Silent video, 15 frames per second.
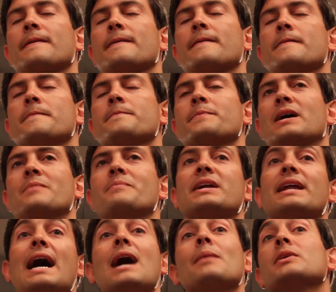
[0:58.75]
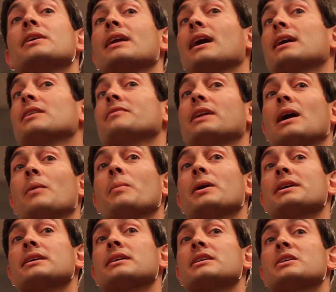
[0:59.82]
Um, I'd made a habit of not giving out
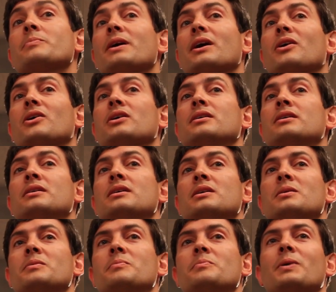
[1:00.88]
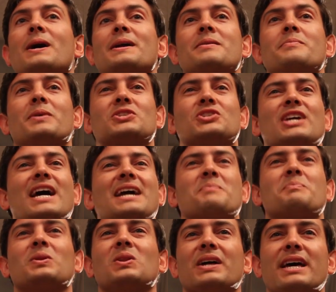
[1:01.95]
money in Kibera, but, but she had a
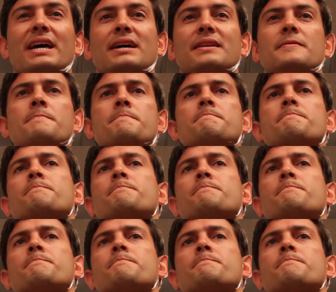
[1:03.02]
plan